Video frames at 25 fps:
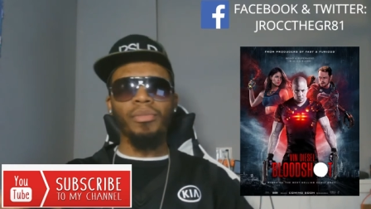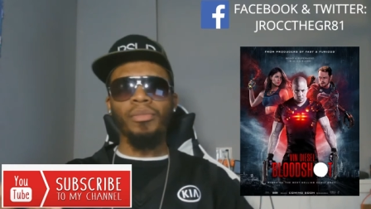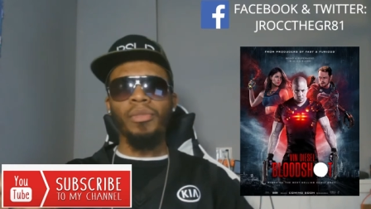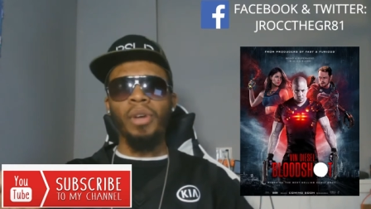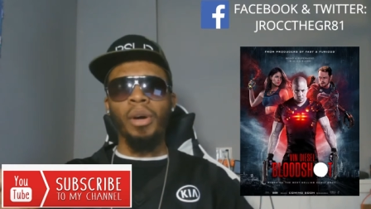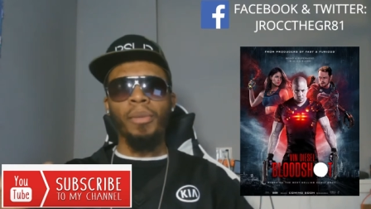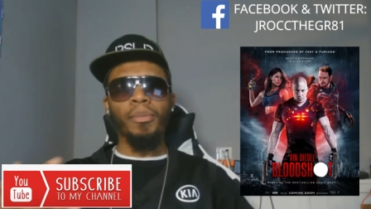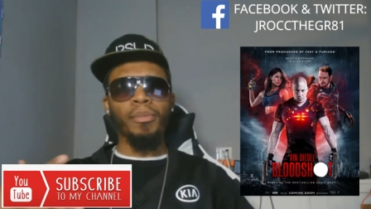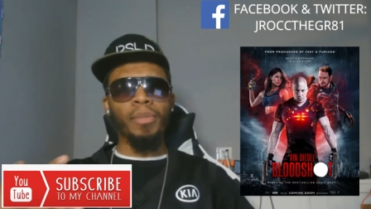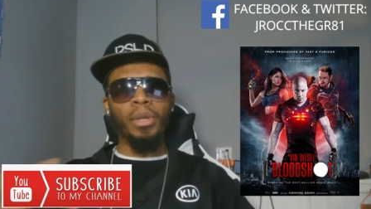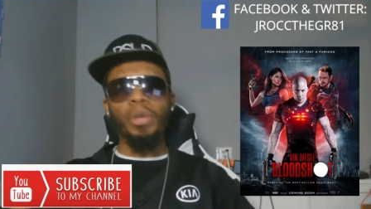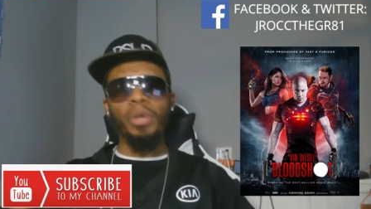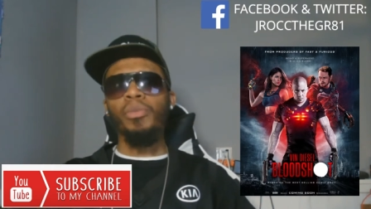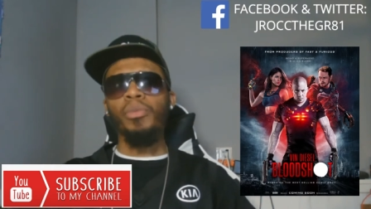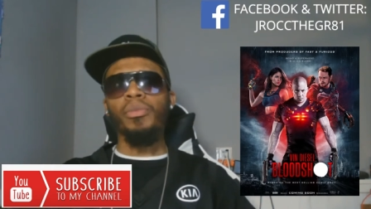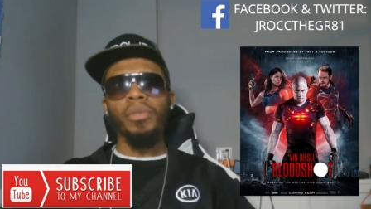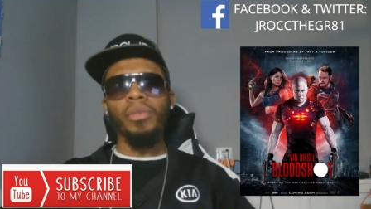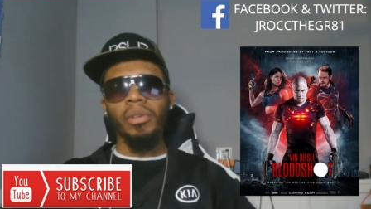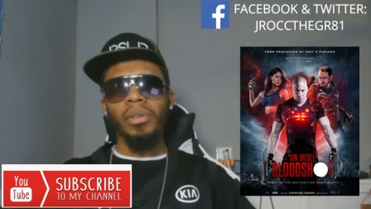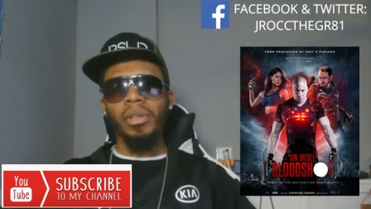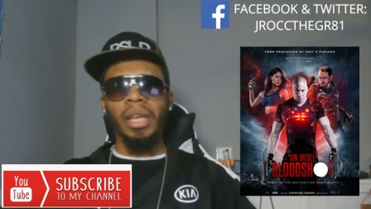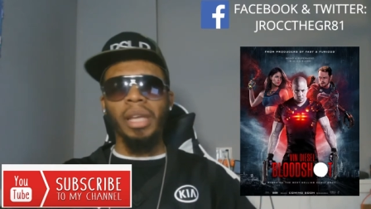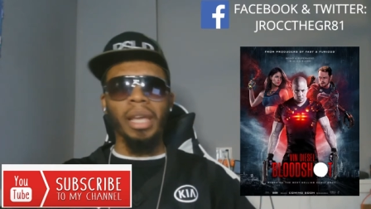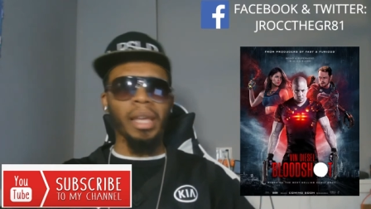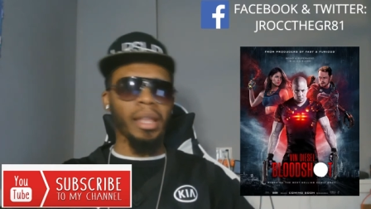a
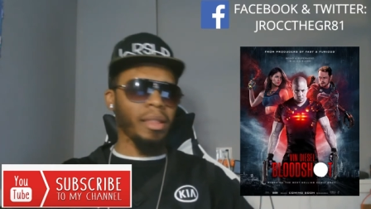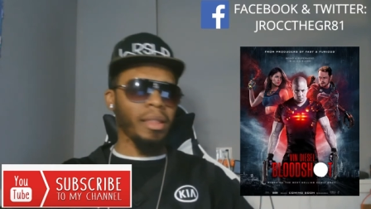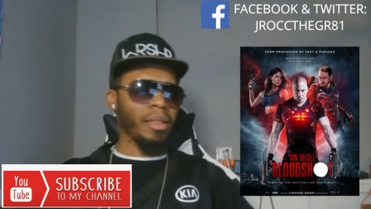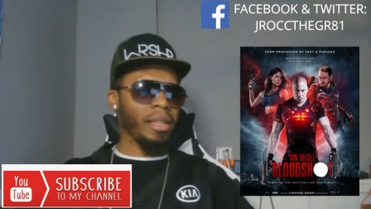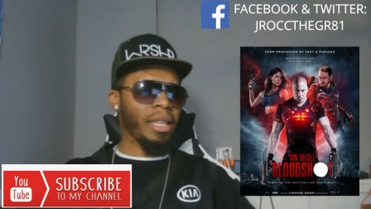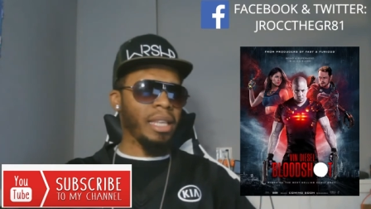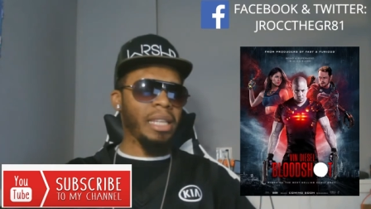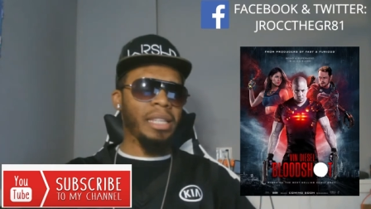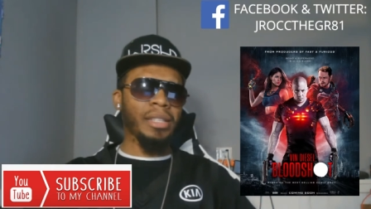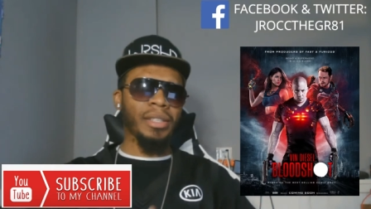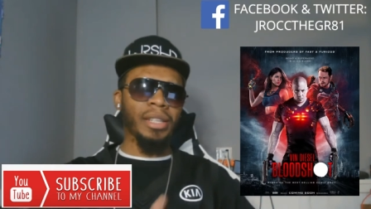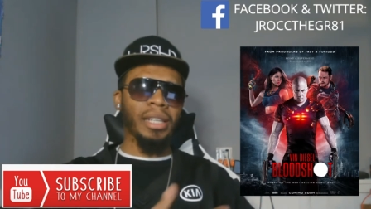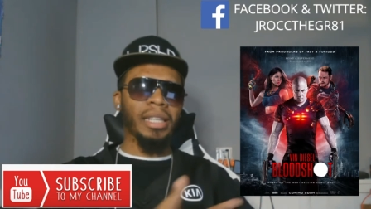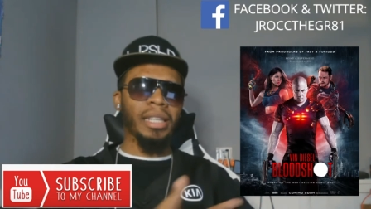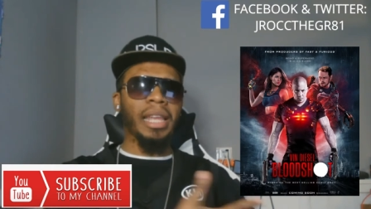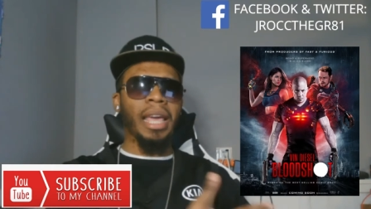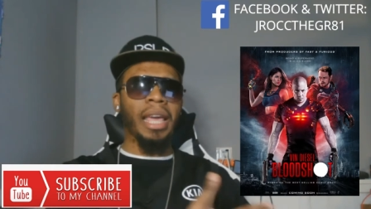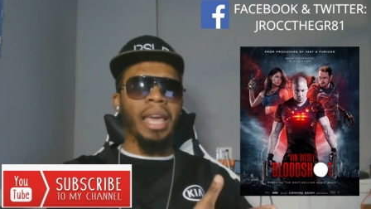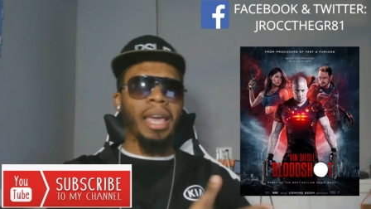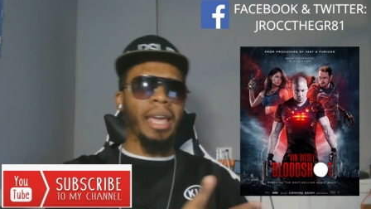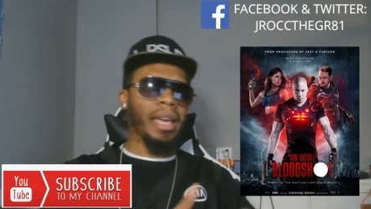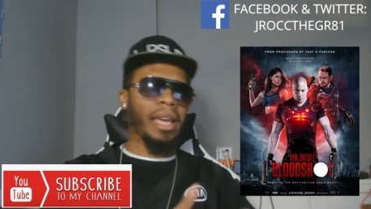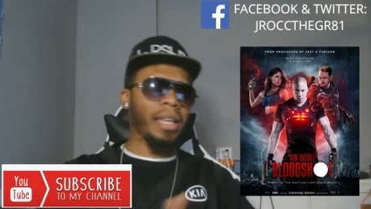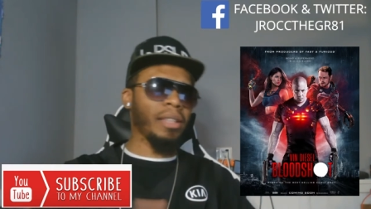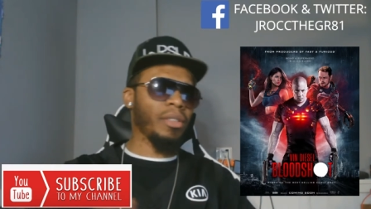mutant and he's an
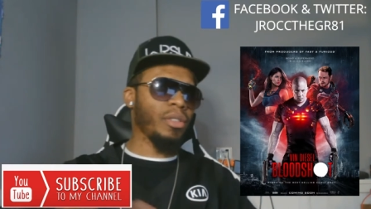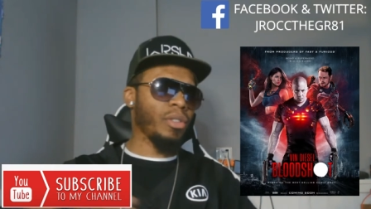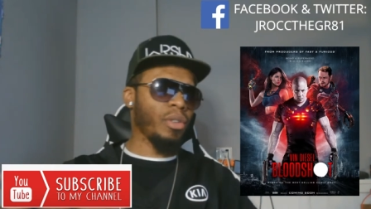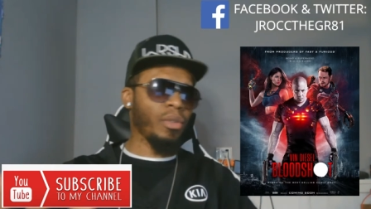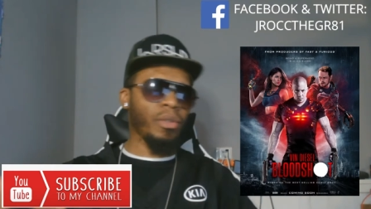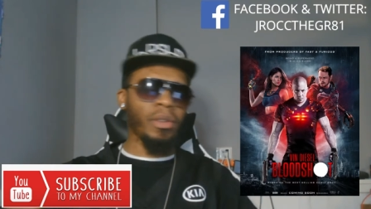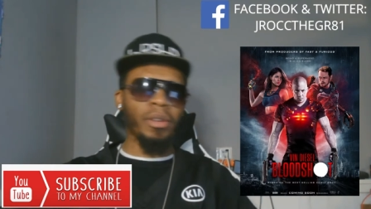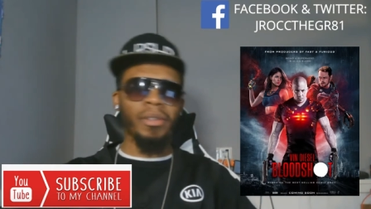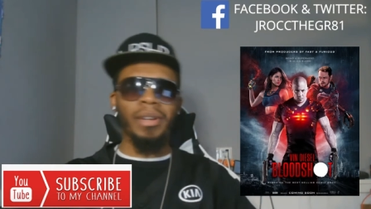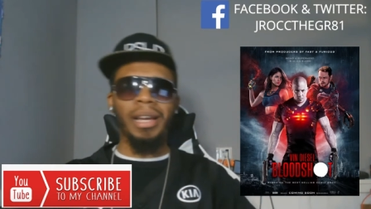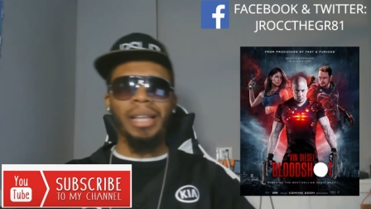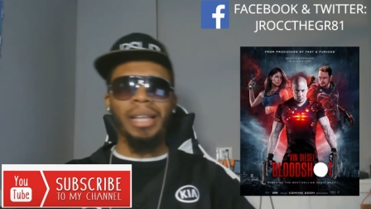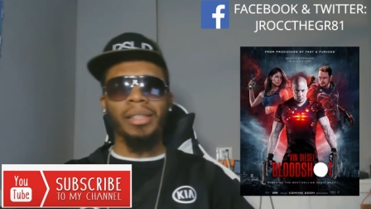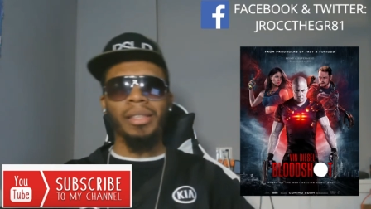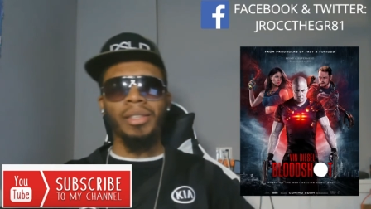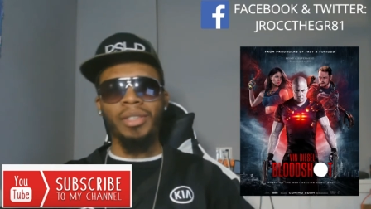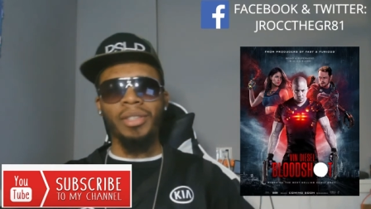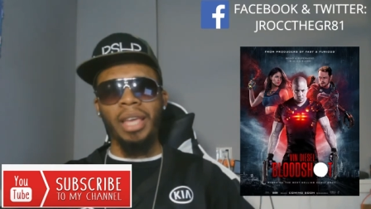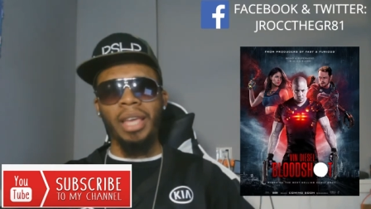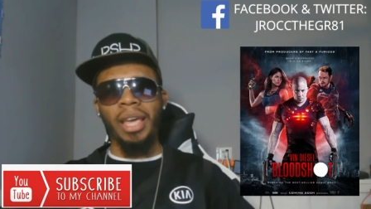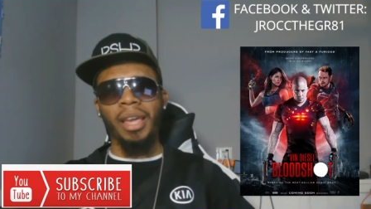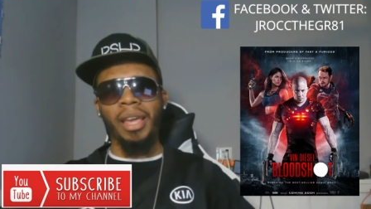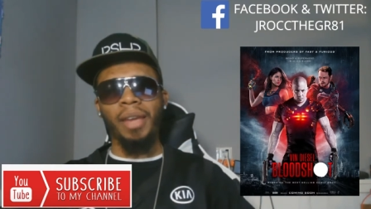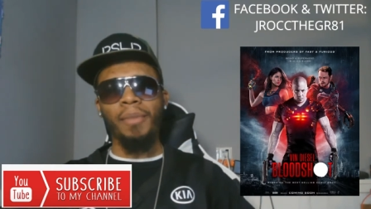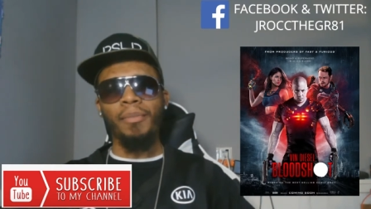enhanced, so they're not the
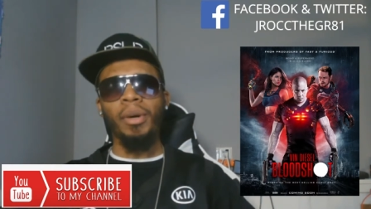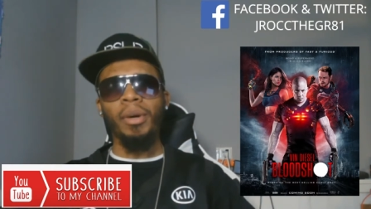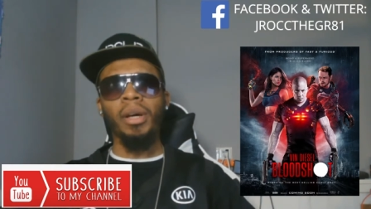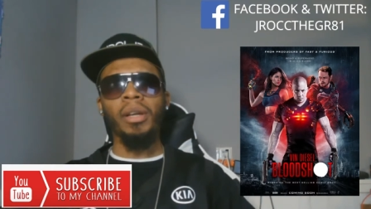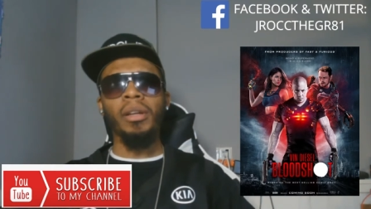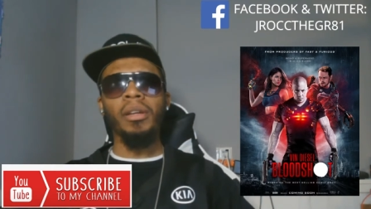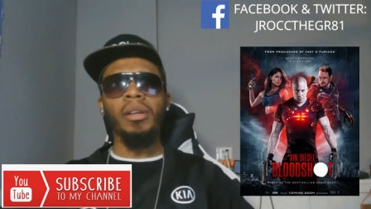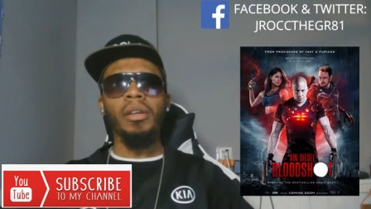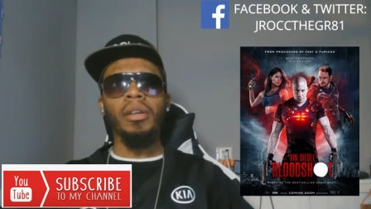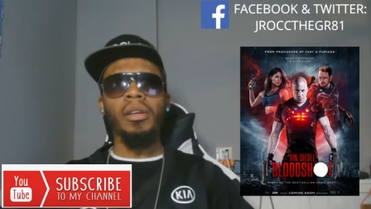same, but